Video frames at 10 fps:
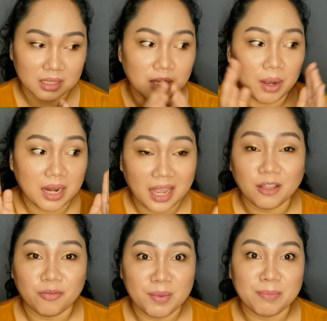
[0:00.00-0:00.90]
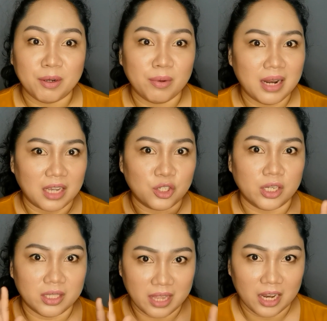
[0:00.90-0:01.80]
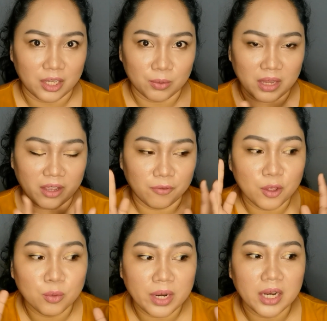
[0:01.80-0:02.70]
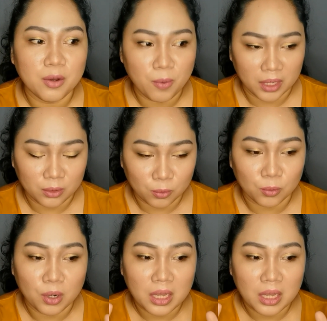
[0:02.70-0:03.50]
Now, a lot of people will actually tell you na if you really want to